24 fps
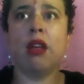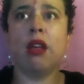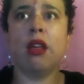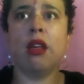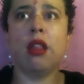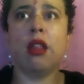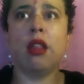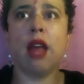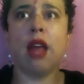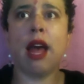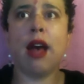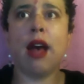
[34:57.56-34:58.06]

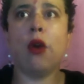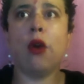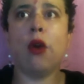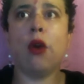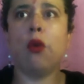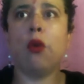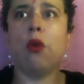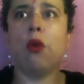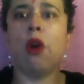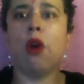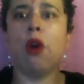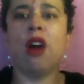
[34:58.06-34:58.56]

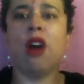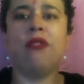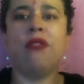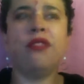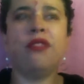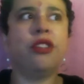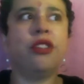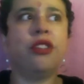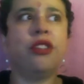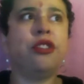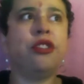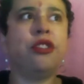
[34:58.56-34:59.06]
how
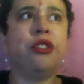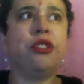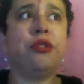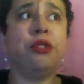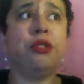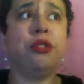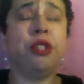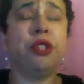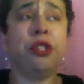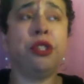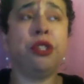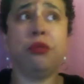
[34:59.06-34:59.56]
often do
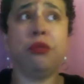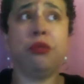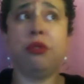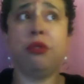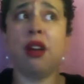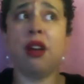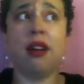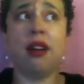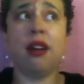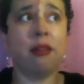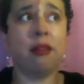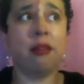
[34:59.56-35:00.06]
you
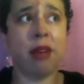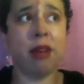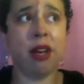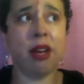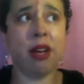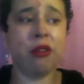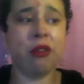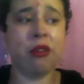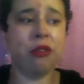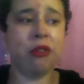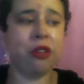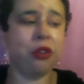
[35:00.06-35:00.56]
talk
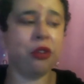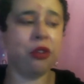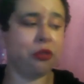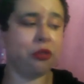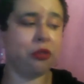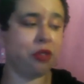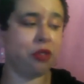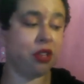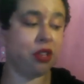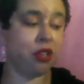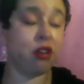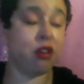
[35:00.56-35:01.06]
about,
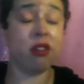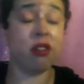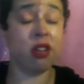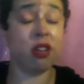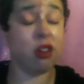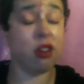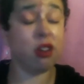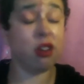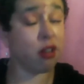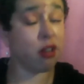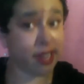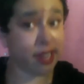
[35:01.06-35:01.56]
the
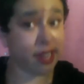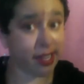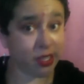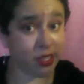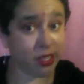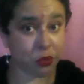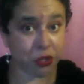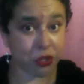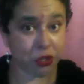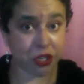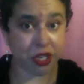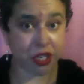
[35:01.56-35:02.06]
dark days
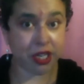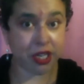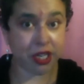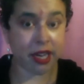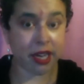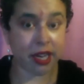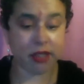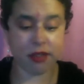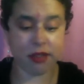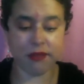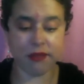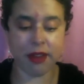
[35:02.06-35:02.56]
when you couldn't
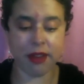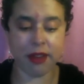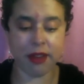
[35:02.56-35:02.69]
get yourself out of